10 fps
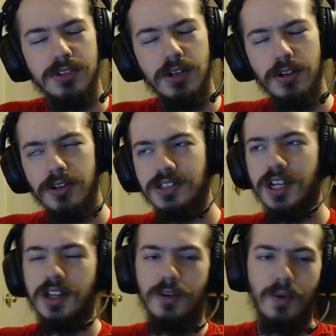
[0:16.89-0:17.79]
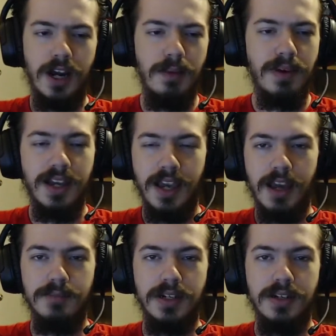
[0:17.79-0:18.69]
Don't know exactly why, but I
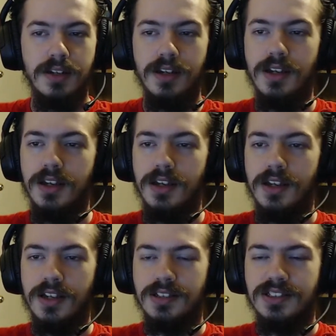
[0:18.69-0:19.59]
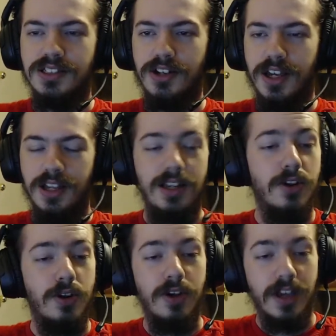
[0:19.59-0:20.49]
have been, considering I
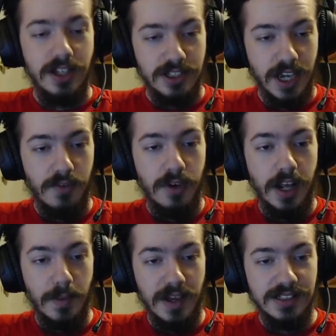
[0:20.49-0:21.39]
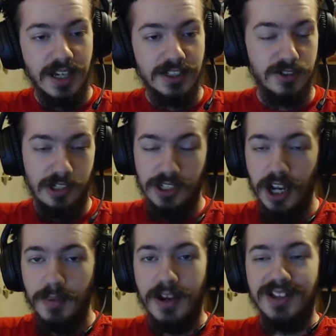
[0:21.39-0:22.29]
literally only actually have one anime to actually really
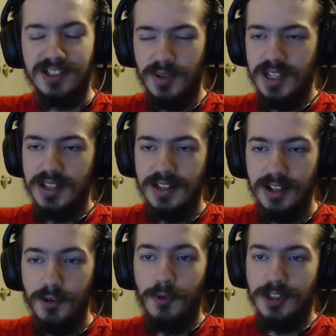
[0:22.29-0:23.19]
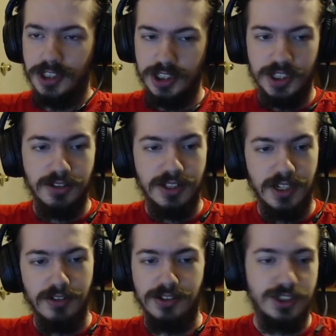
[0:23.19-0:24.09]
talk about this week, which is Shield
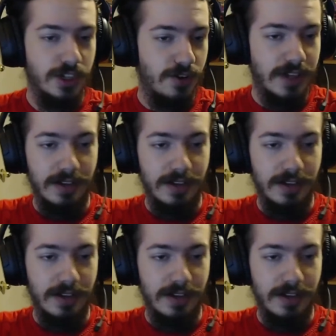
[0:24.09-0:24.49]
Heroes, so yeah,